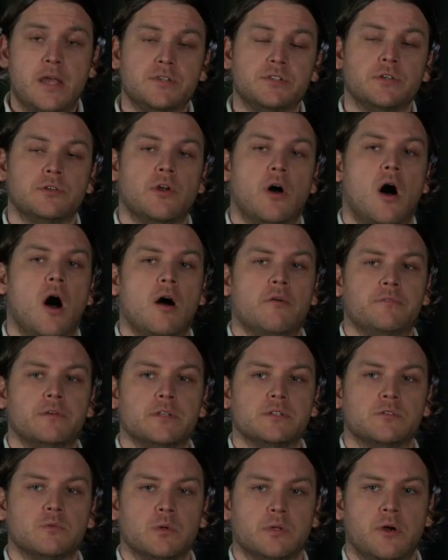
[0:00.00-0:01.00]
office
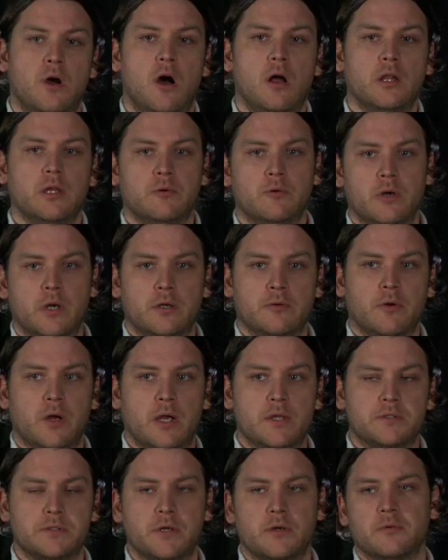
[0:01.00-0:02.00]
with Hollywood, right?
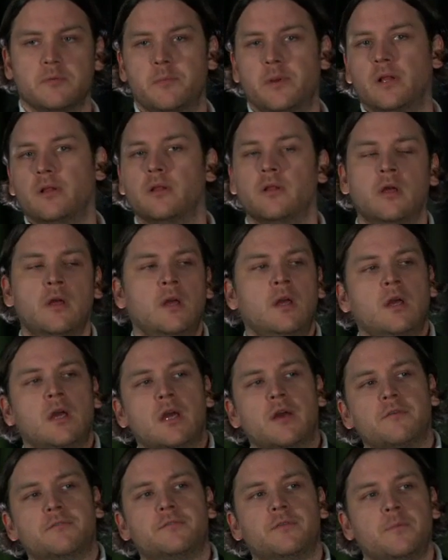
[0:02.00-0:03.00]
So
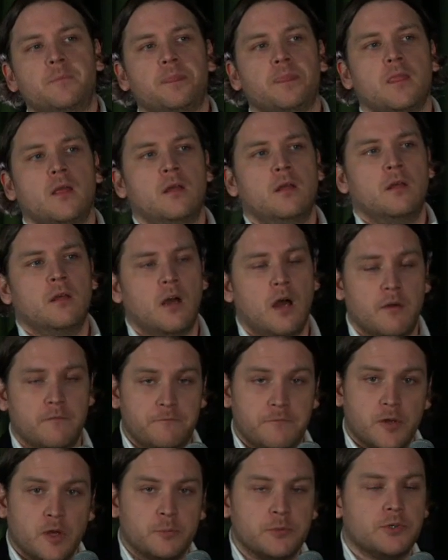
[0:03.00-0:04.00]
if a
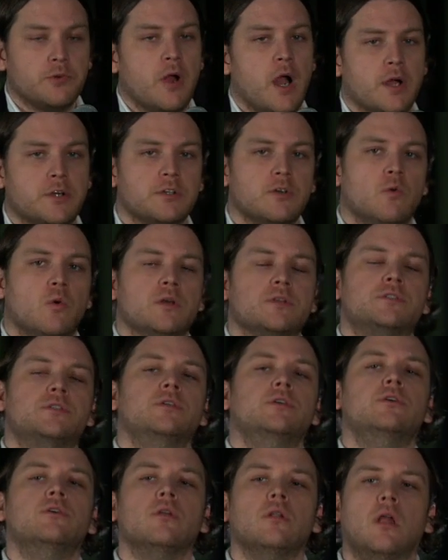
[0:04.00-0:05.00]
film director wants to
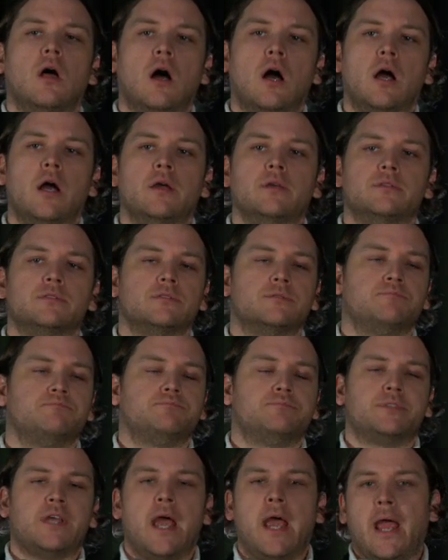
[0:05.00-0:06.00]
utilize
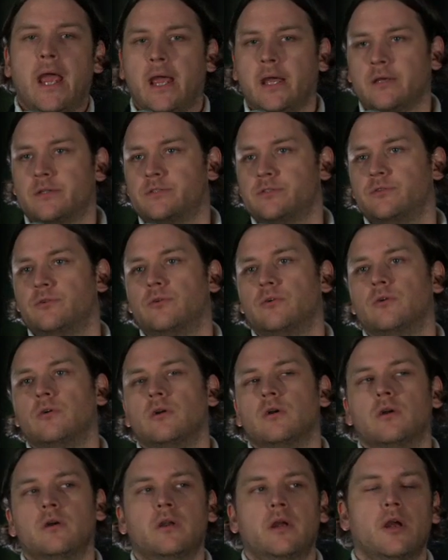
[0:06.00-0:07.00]
tanks or
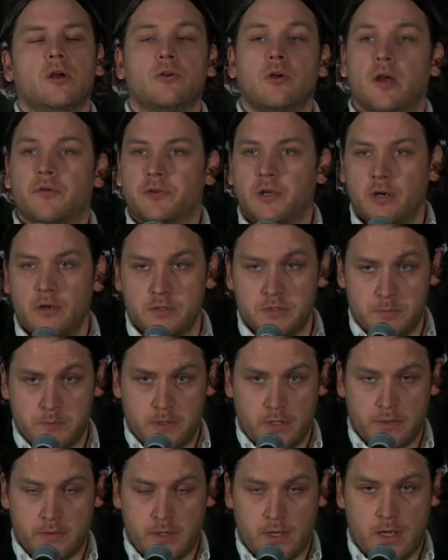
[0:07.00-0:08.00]
an aircraft carrier or something like
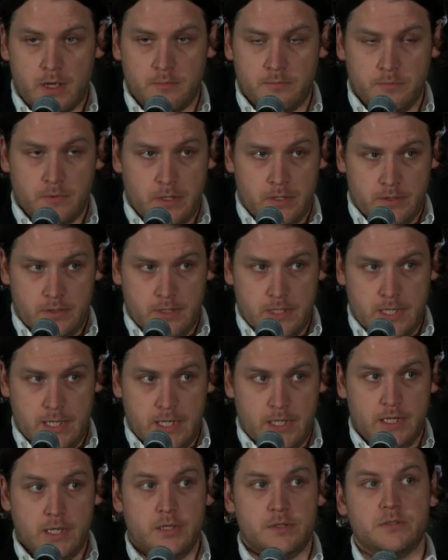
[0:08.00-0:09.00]
that, then he
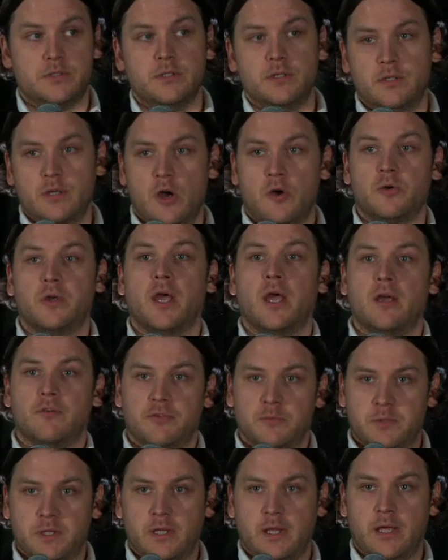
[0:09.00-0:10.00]
gets the okay from the
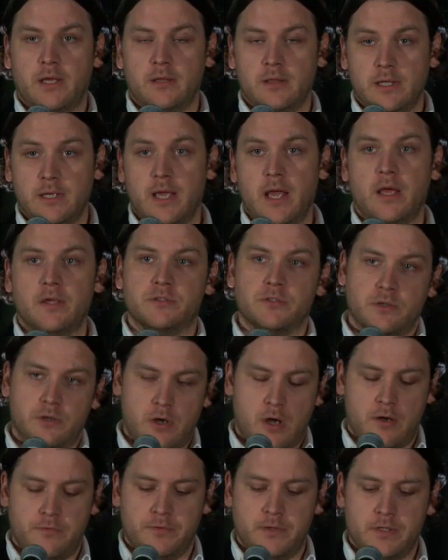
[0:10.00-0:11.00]
liaison
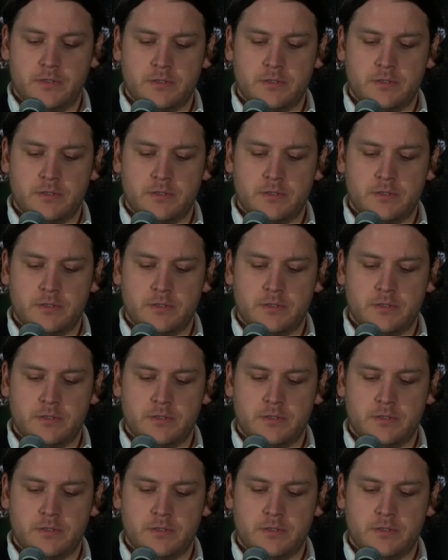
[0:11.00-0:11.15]
office.